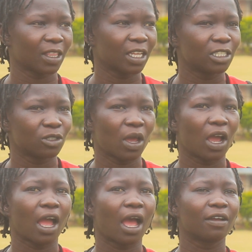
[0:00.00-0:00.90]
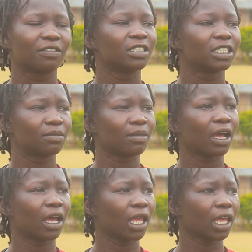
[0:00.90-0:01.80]
That is where I finished
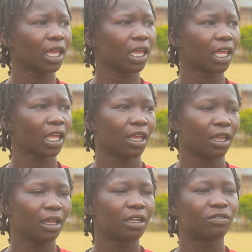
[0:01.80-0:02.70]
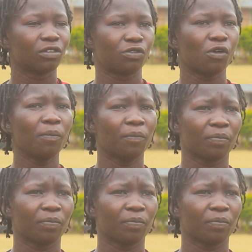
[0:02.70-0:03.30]
my A-level from.